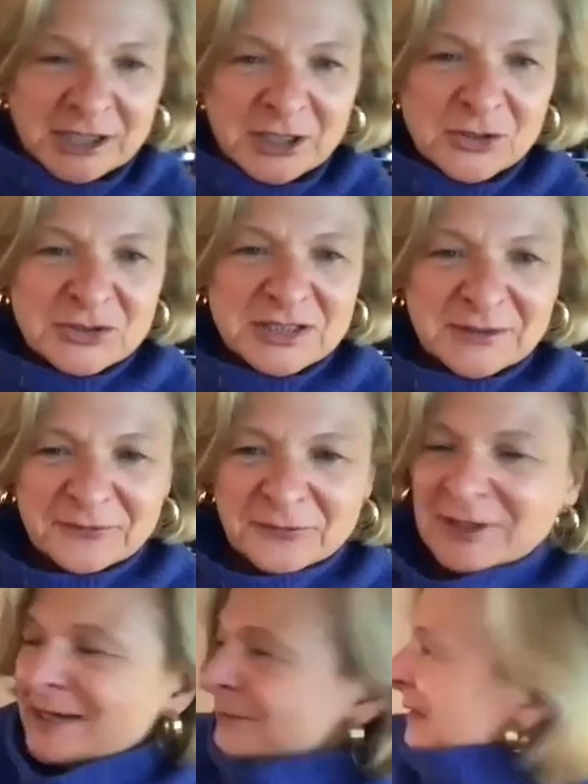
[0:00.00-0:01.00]
goes in a
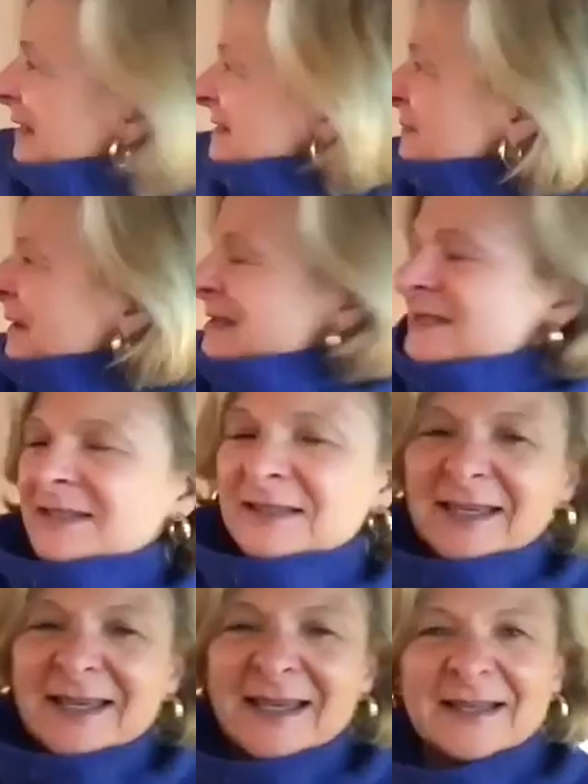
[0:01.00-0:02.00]
frame. That's
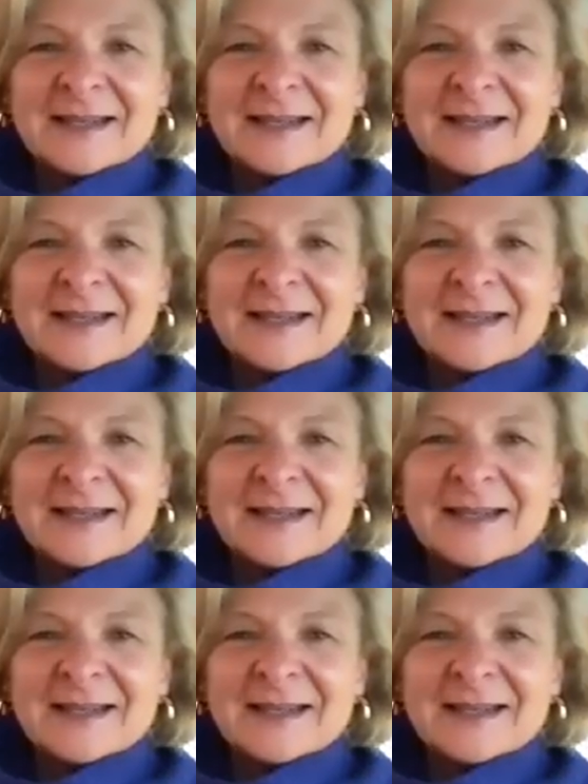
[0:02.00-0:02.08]
basically it.